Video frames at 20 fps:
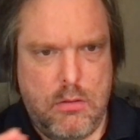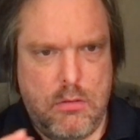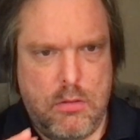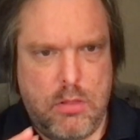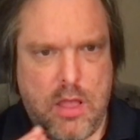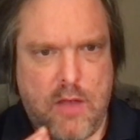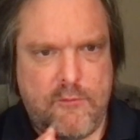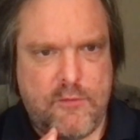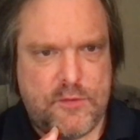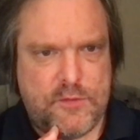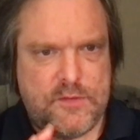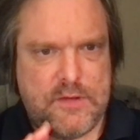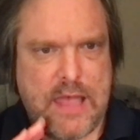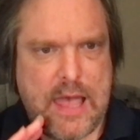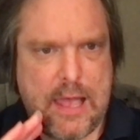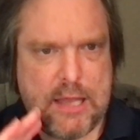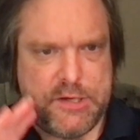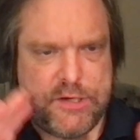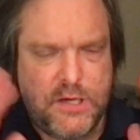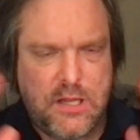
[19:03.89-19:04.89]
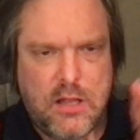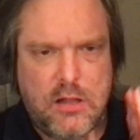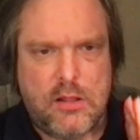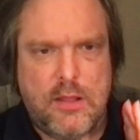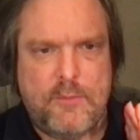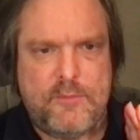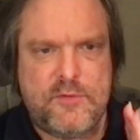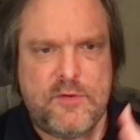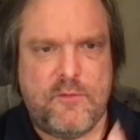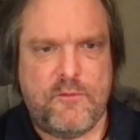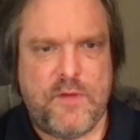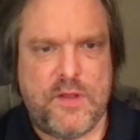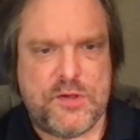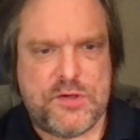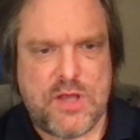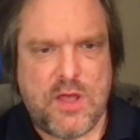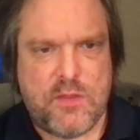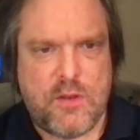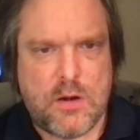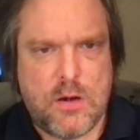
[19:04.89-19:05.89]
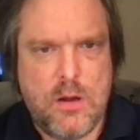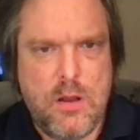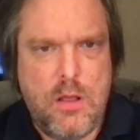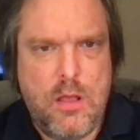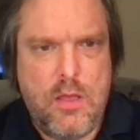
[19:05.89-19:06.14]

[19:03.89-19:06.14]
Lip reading: Lovers catching a glimpse of each other,